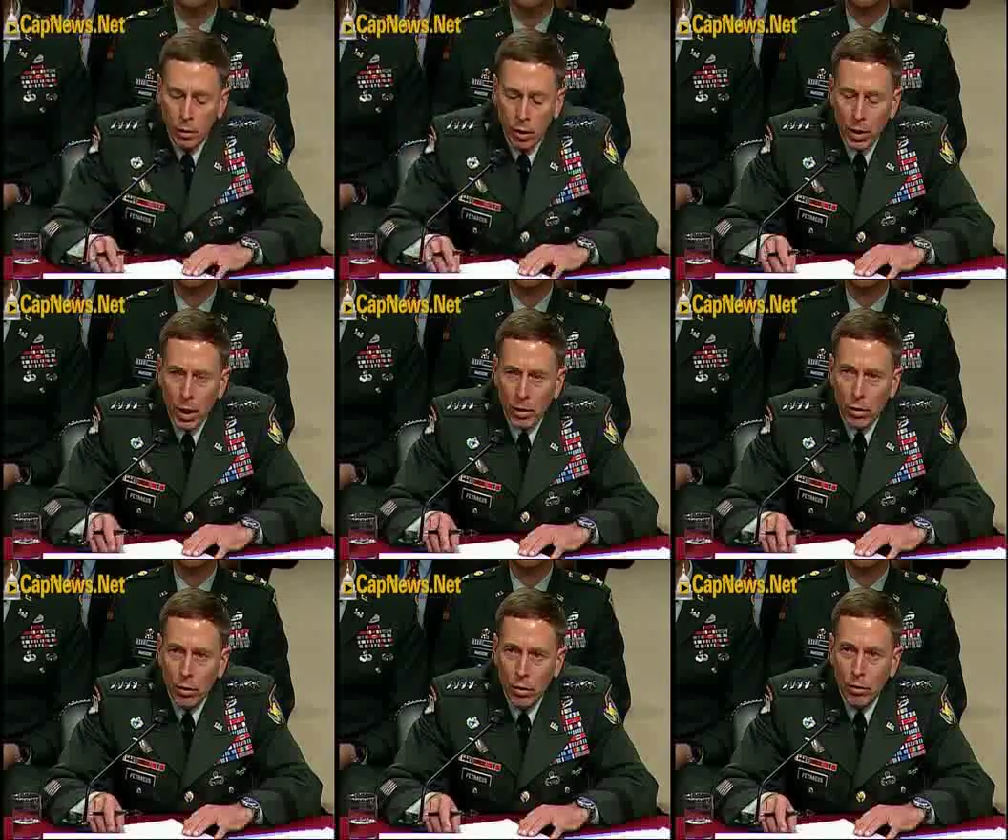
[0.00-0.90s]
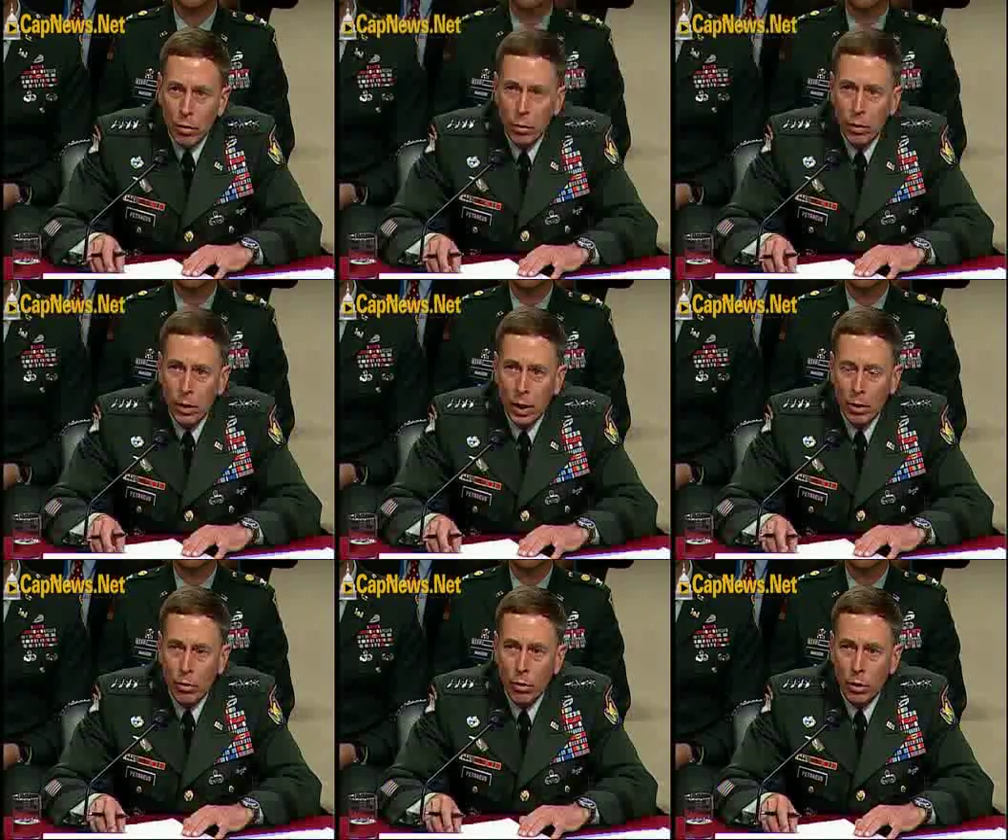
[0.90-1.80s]
connected to the
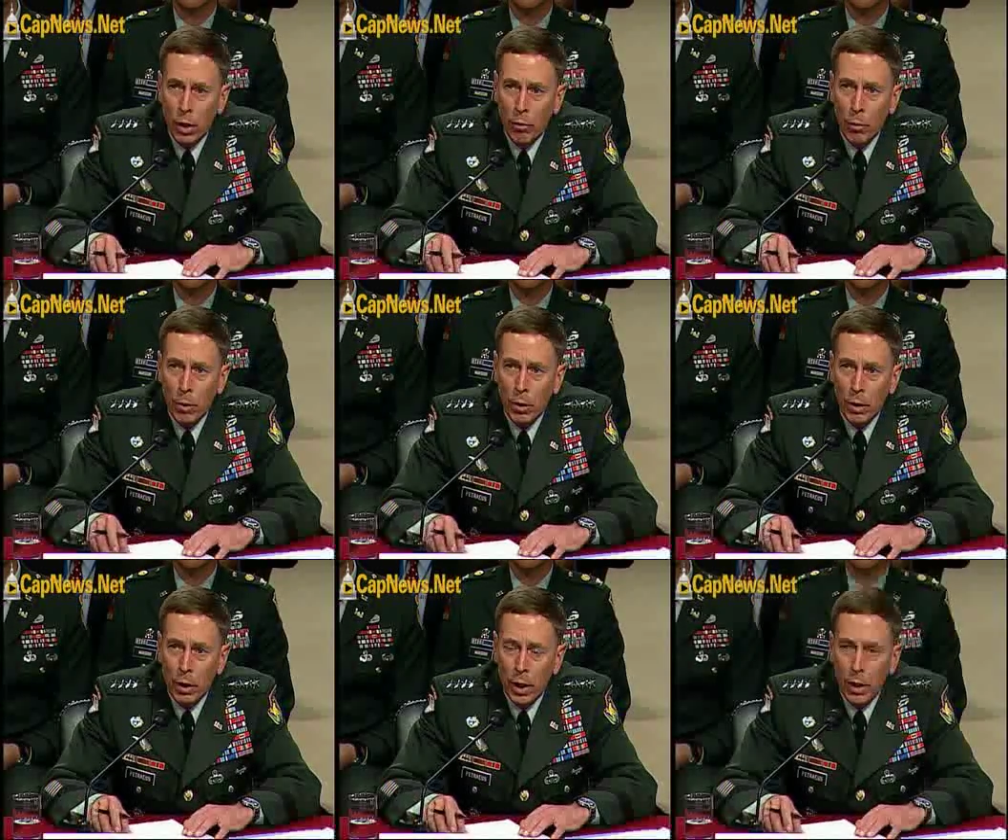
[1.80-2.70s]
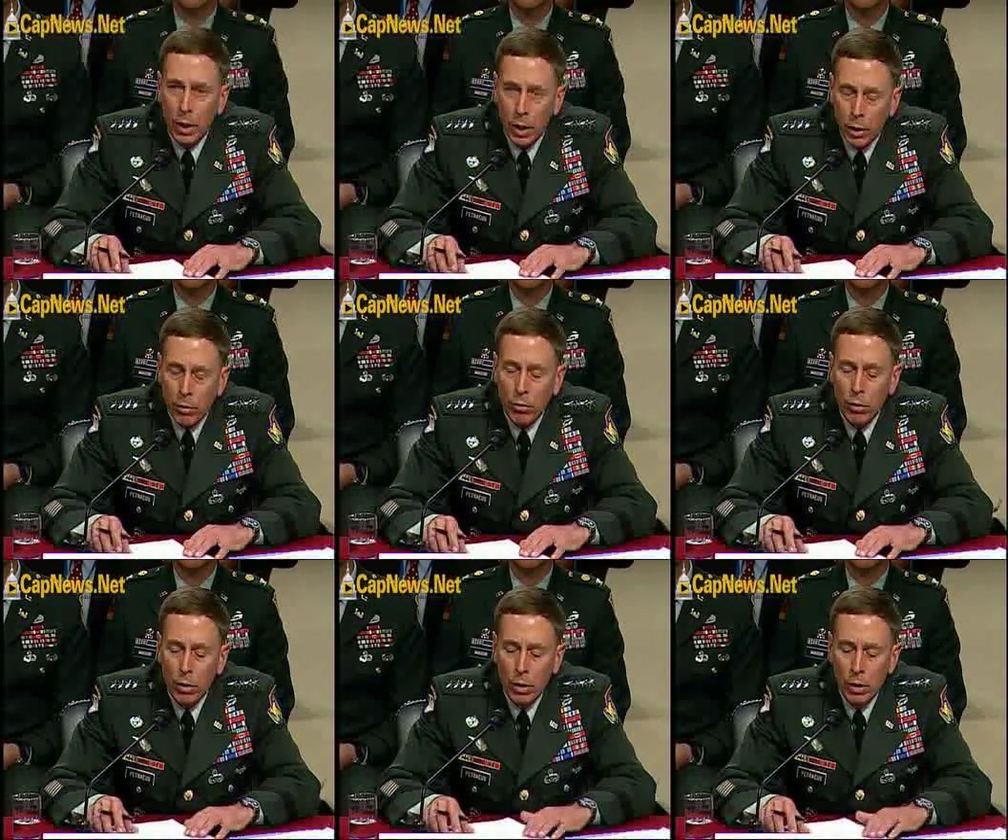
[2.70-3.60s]
national government, and that has
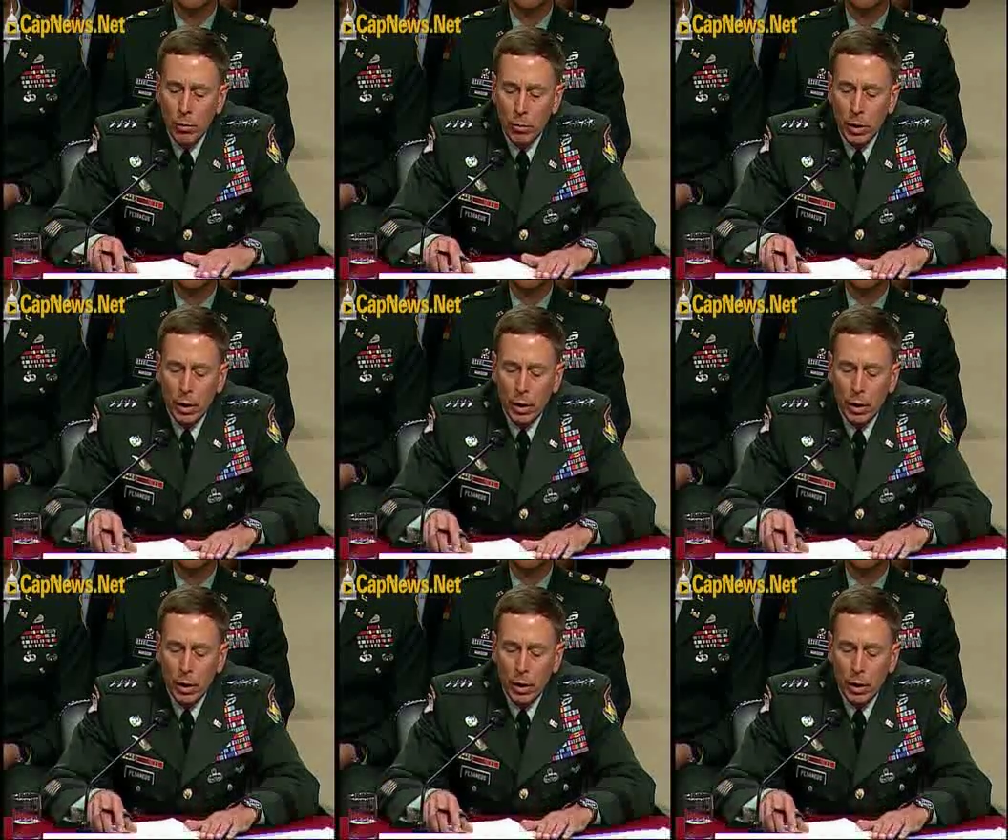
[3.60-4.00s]
been